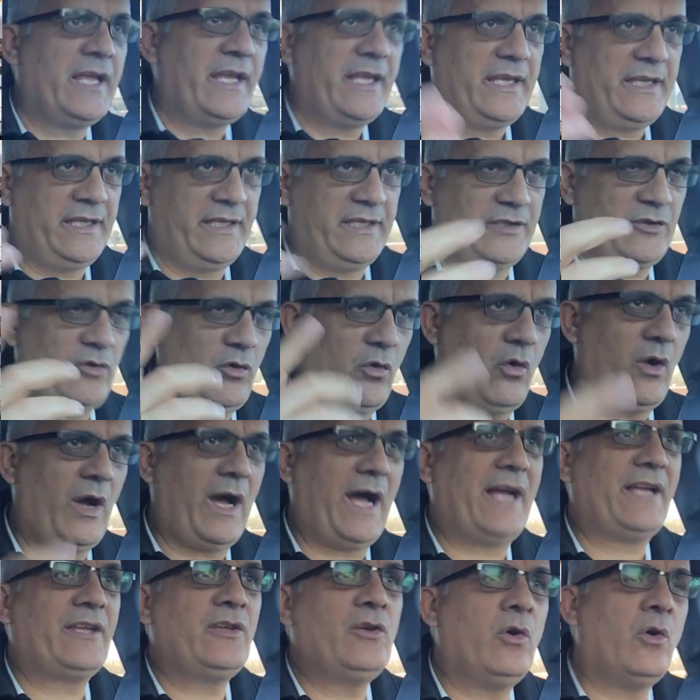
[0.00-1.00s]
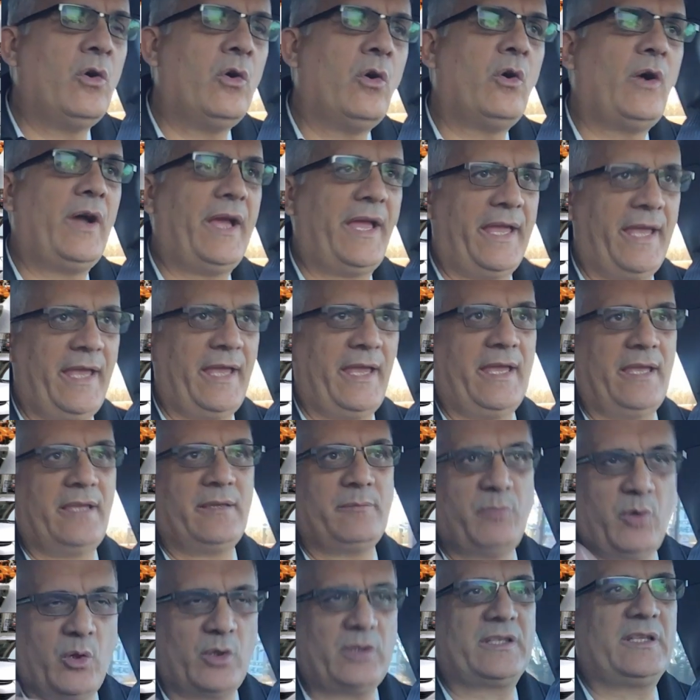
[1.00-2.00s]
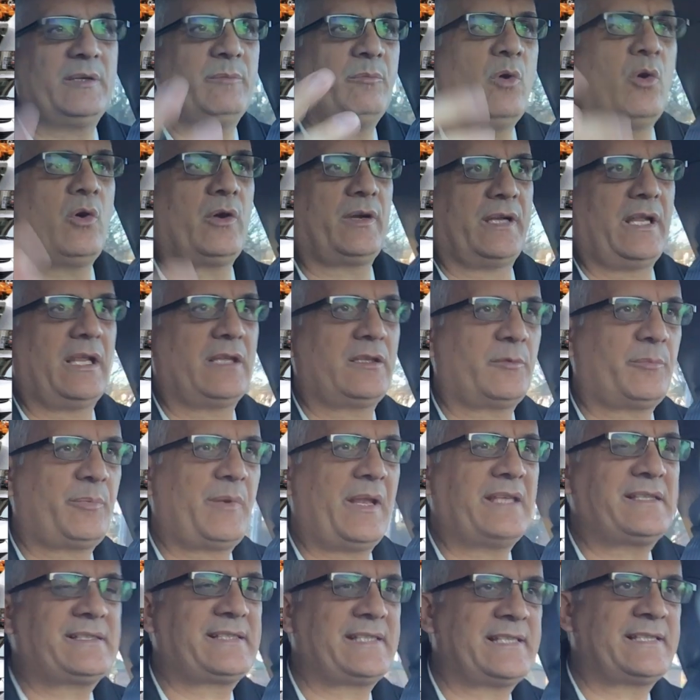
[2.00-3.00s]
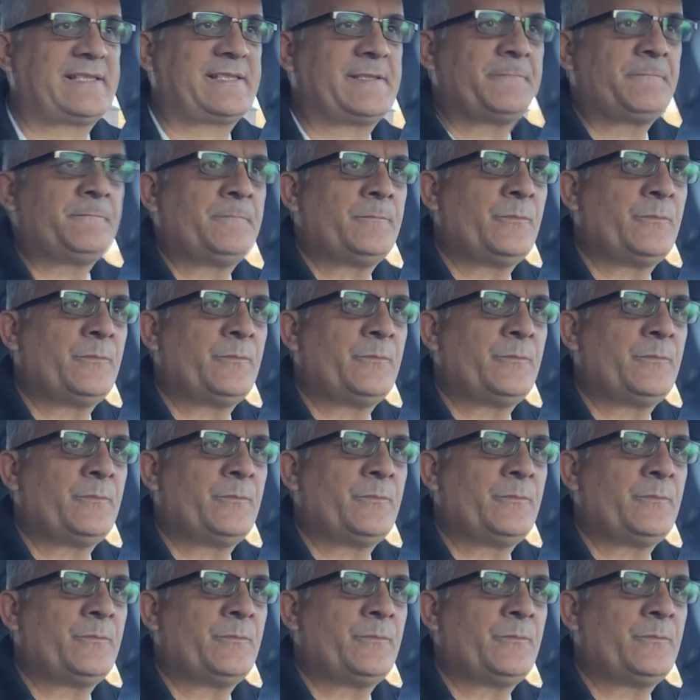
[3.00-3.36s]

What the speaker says: in Ohio and Baltimore and other places?